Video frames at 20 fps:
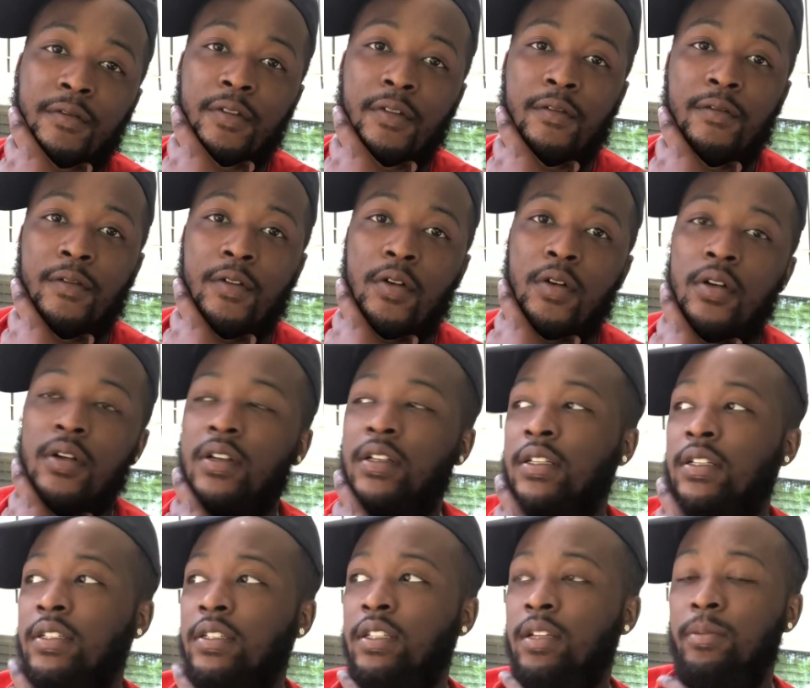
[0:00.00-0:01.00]
M4 because
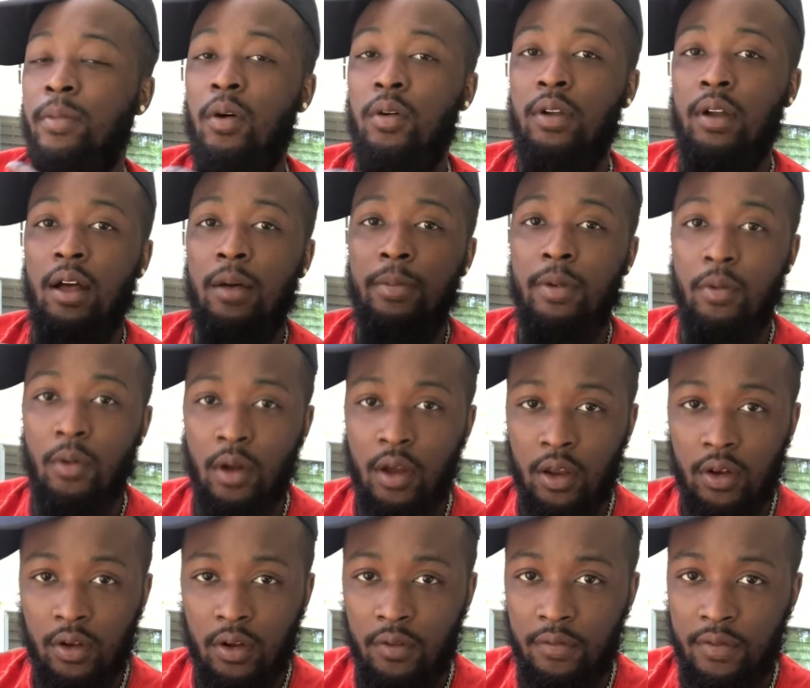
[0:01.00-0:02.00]
this is the motor I'll be working
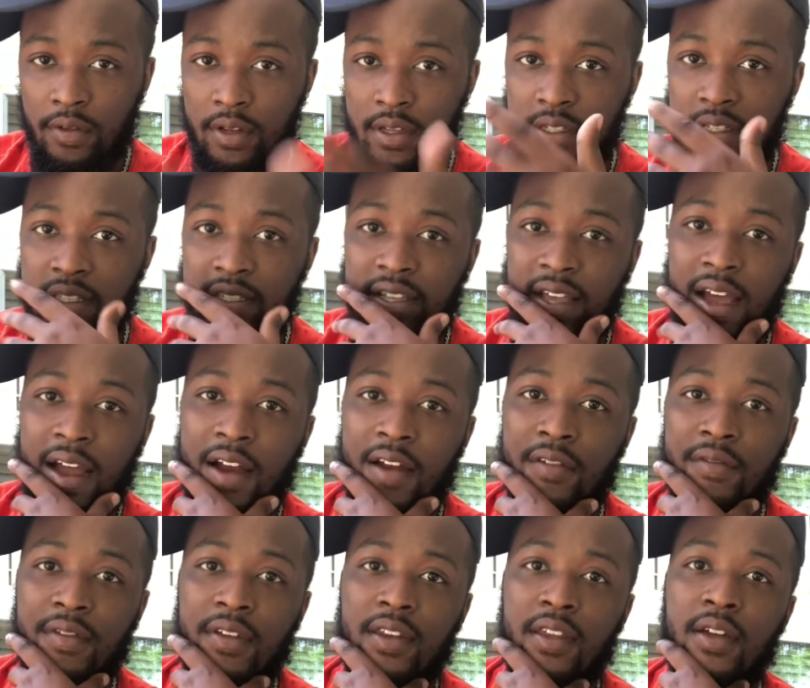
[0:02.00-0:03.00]
on for this entire
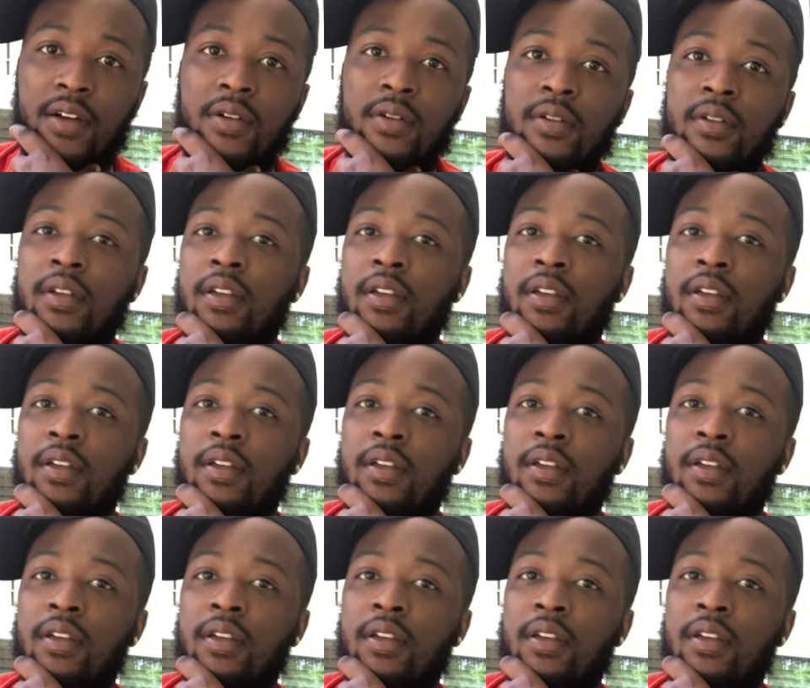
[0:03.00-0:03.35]
video.